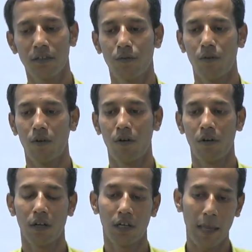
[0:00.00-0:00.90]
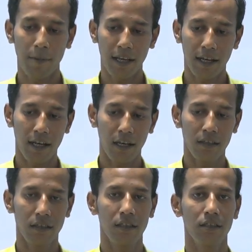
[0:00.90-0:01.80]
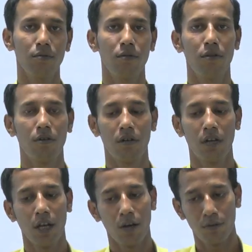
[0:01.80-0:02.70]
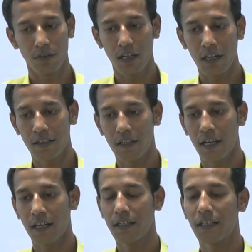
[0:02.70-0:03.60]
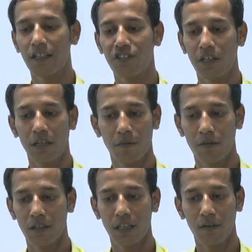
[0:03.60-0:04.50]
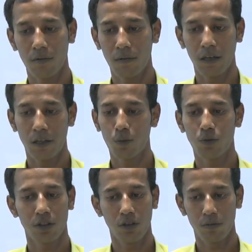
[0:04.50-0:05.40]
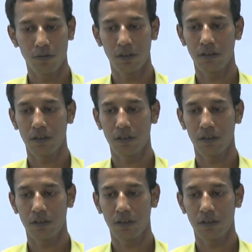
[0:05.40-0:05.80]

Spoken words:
for timing analysis, for physical design, each and everything we will use synopsis